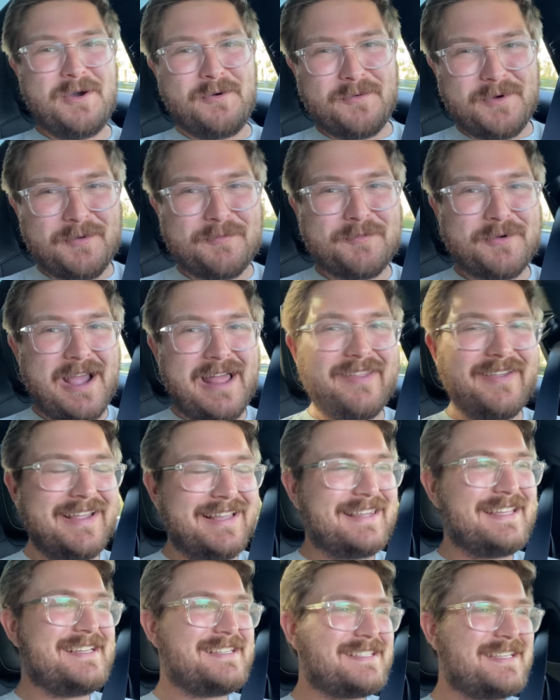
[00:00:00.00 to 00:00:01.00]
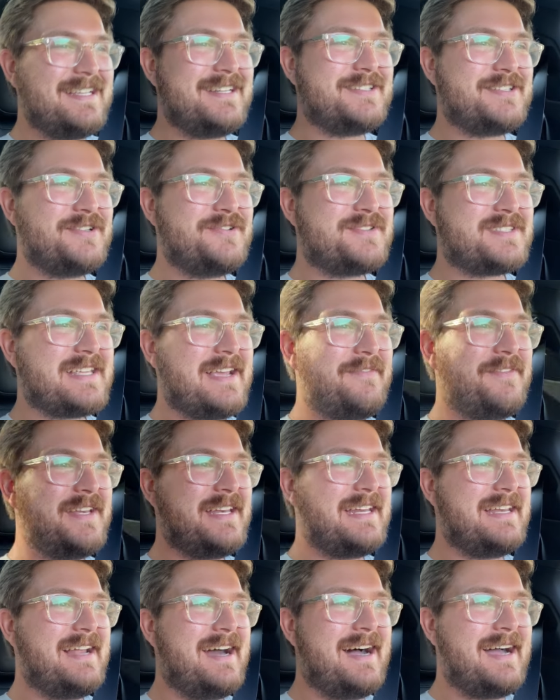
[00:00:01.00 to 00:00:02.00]
we'll probably at least see
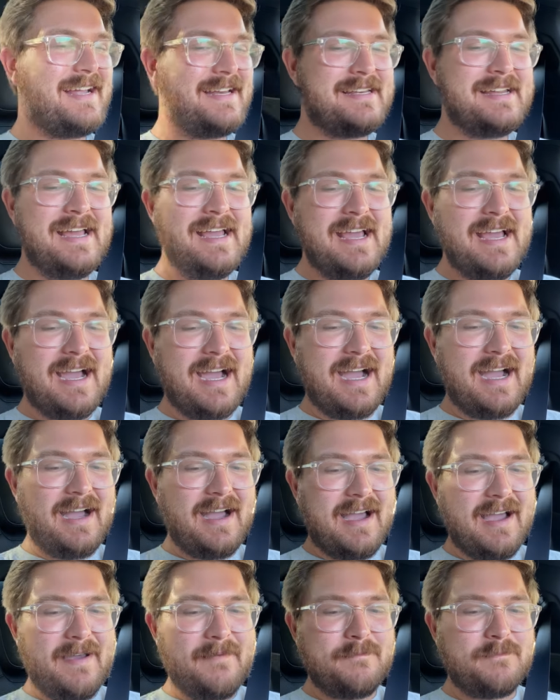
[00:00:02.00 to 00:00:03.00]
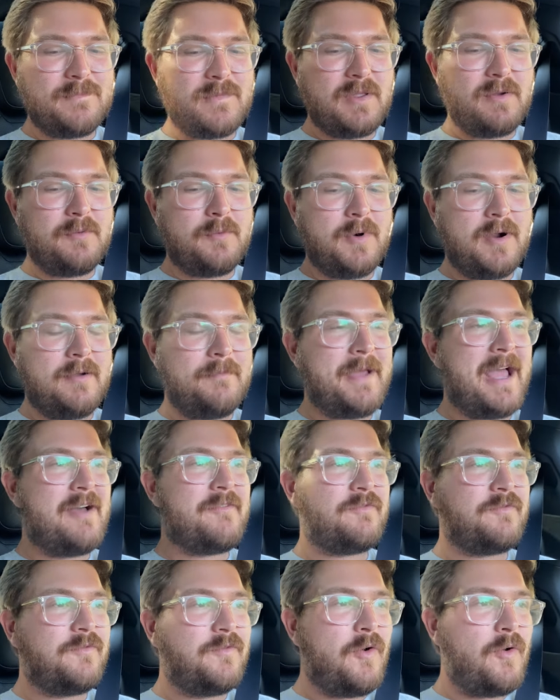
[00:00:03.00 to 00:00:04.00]
279. Um, we're about
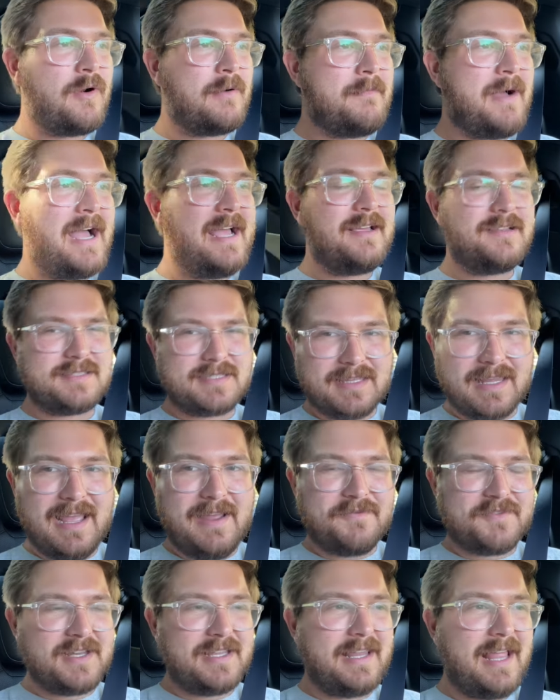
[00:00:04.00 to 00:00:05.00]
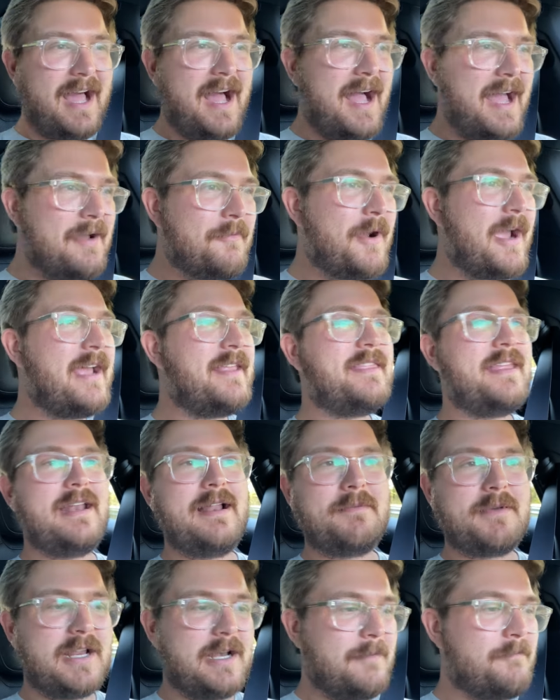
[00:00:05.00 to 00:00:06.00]
four miles left on the highway, and then
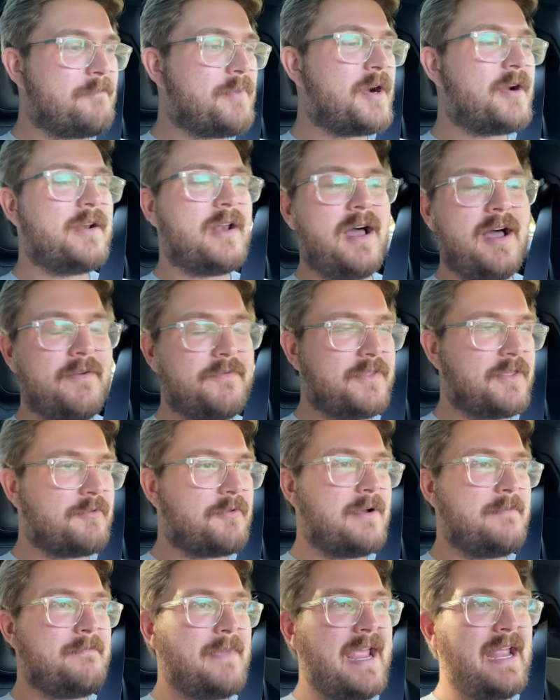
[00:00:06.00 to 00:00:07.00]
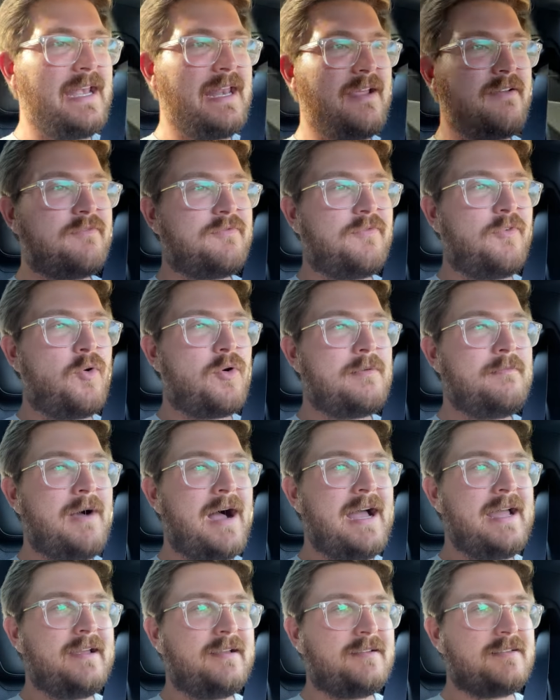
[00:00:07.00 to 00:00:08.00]
I'm going to burn off the remaining four
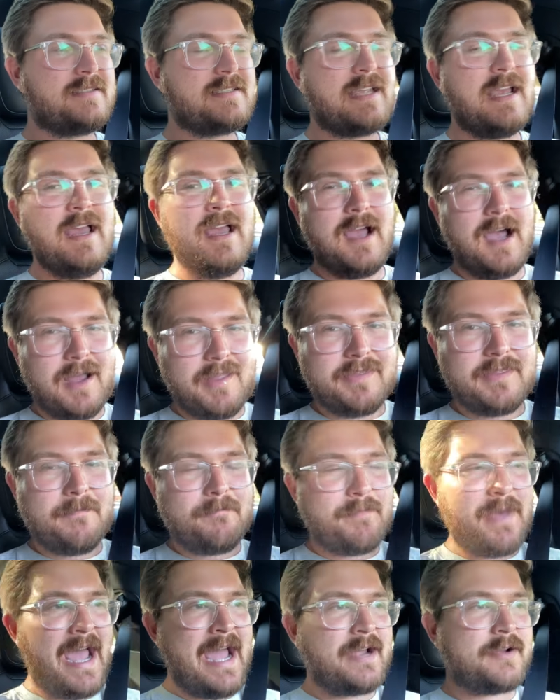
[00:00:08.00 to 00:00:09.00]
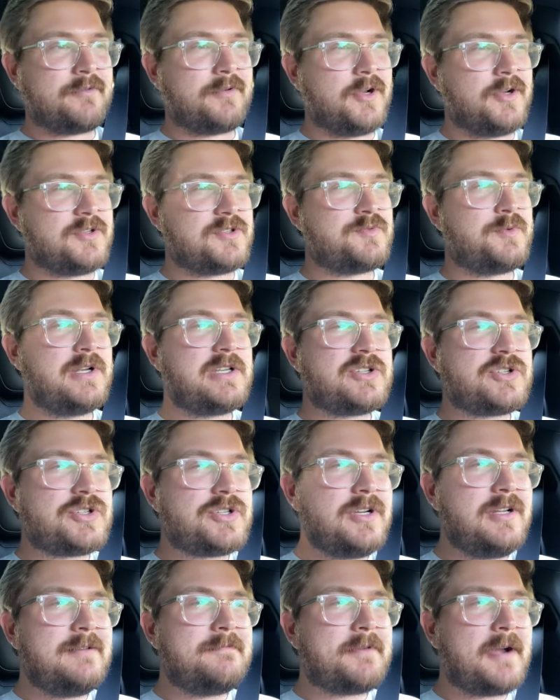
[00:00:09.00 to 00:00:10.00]
miles on the back roads, which
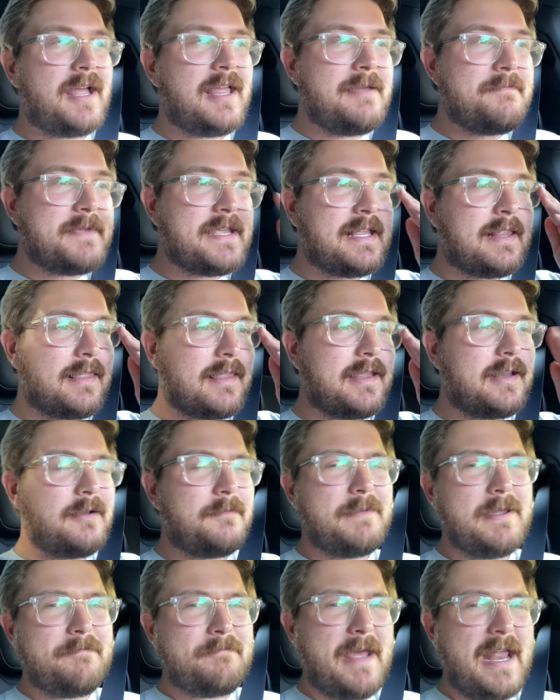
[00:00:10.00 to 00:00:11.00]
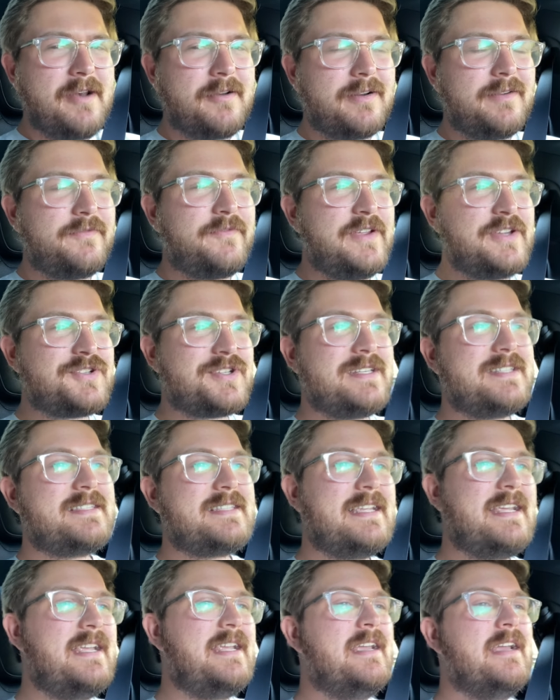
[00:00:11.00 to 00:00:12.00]
should probably be a little bit better
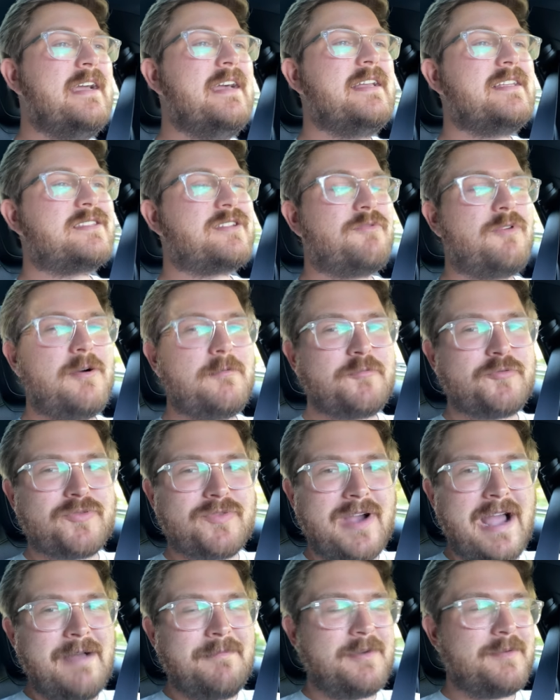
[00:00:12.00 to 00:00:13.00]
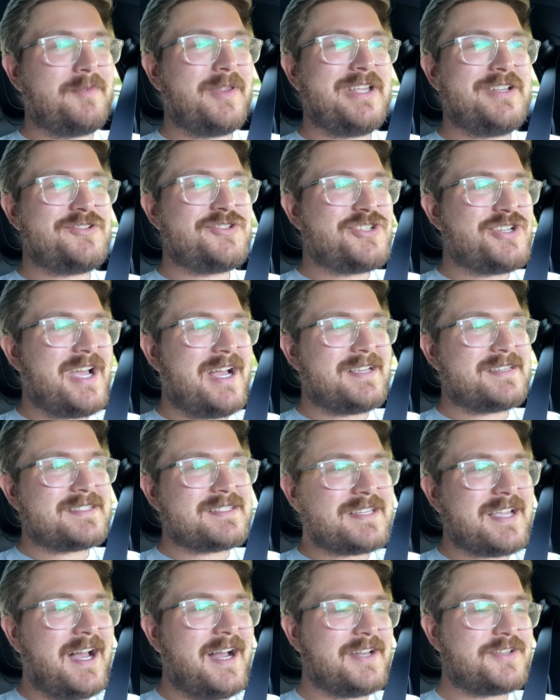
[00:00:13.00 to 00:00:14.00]
efficiency. So we'll probably
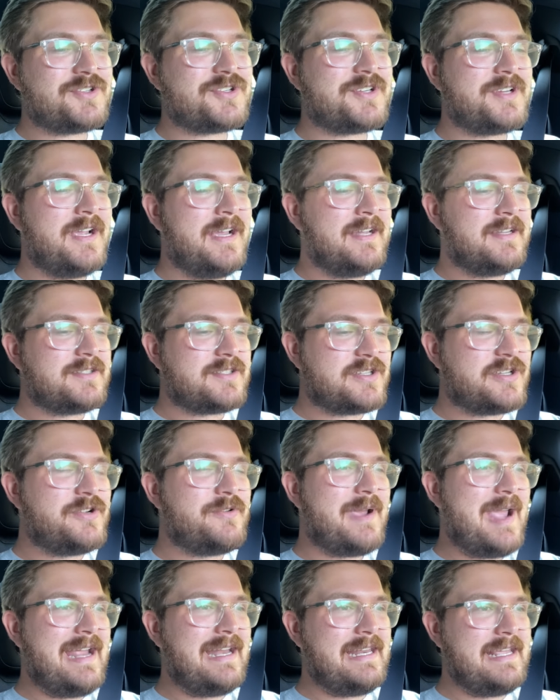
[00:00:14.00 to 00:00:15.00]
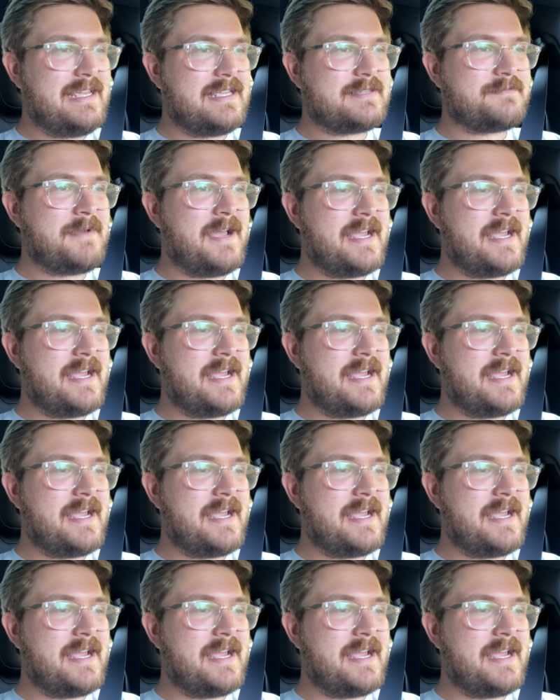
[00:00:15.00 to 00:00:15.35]
just touch 280 is my